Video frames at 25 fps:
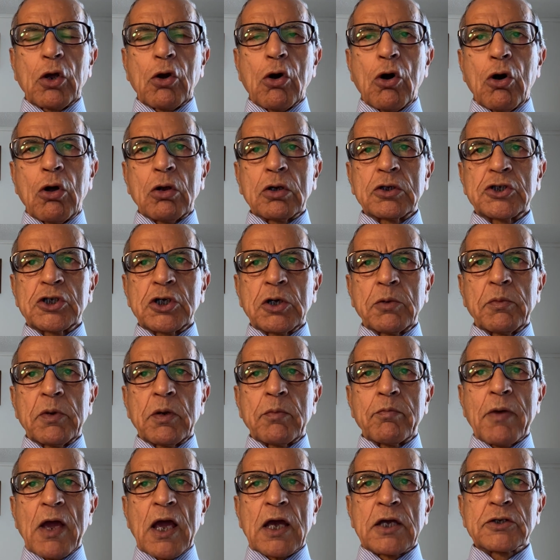all
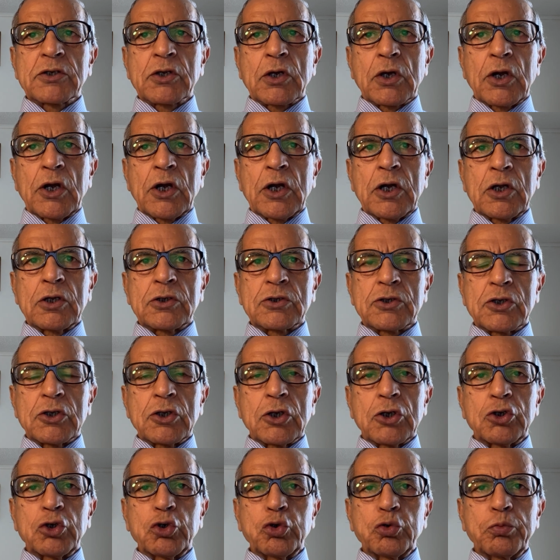German masqueraders in the
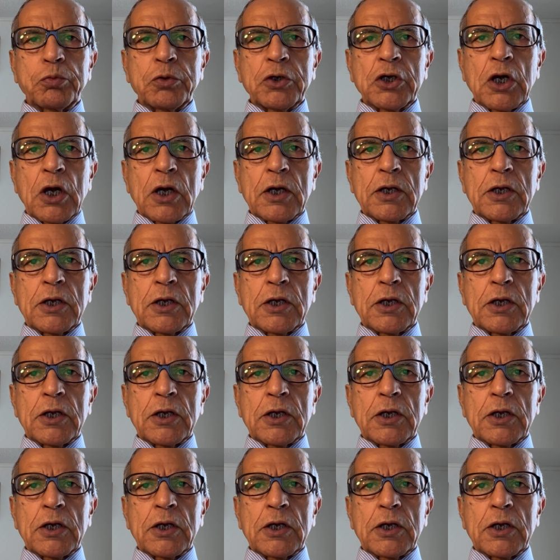UBI